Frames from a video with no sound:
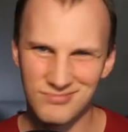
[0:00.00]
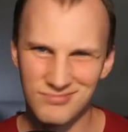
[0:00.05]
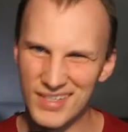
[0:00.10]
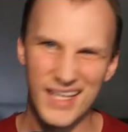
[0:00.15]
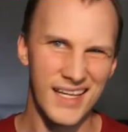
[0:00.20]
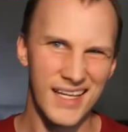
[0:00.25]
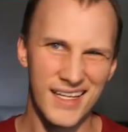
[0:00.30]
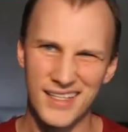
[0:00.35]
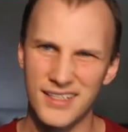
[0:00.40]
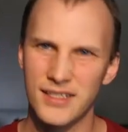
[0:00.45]

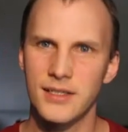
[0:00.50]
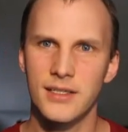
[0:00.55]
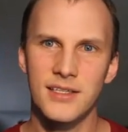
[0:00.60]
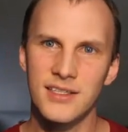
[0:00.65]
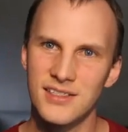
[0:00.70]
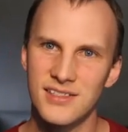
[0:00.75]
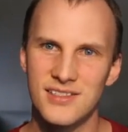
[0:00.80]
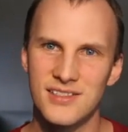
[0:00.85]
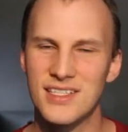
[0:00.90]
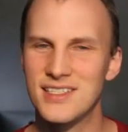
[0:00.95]
eh,
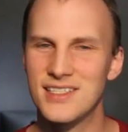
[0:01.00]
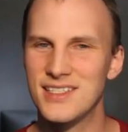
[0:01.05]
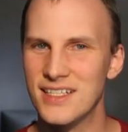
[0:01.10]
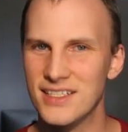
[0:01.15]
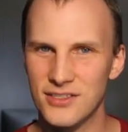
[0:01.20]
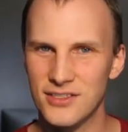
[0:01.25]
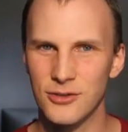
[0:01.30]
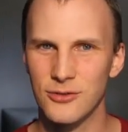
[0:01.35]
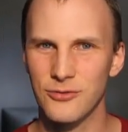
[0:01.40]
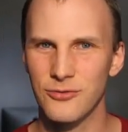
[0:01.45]
it's just
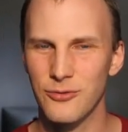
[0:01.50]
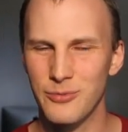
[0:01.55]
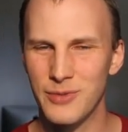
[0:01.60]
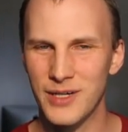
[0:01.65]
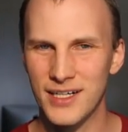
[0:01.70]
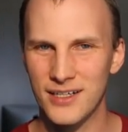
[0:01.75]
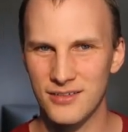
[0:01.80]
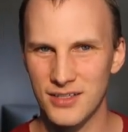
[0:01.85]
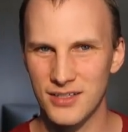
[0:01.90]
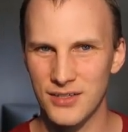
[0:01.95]
easier for
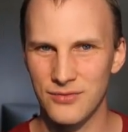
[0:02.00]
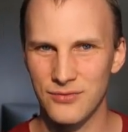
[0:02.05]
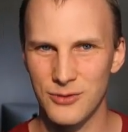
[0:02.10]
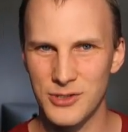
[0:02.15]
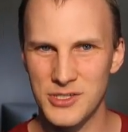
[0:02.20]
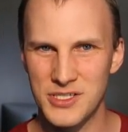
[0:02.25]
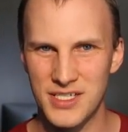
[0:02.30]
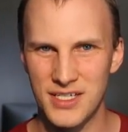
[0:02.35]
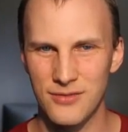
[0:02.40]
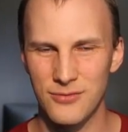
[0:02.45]
me to leave
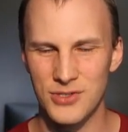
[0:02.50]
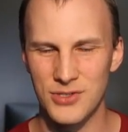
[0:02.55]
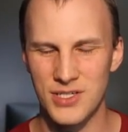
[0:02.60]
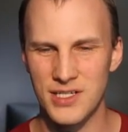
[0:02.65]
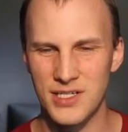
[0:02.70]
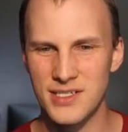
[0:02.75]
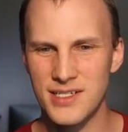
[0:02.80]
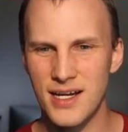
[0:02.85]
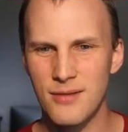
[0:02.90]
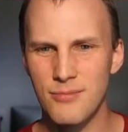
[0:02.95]
receivers
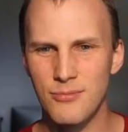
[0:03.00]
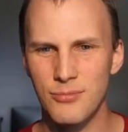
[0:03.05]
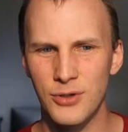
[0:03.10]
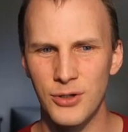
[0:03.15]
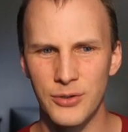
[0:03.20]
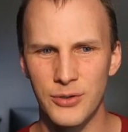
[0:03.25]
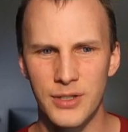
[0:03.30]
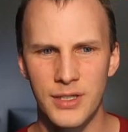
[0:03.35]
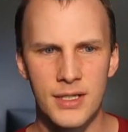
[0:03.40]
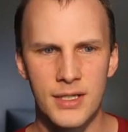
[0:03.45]
in dumb
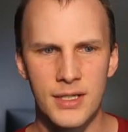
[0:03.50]
mode.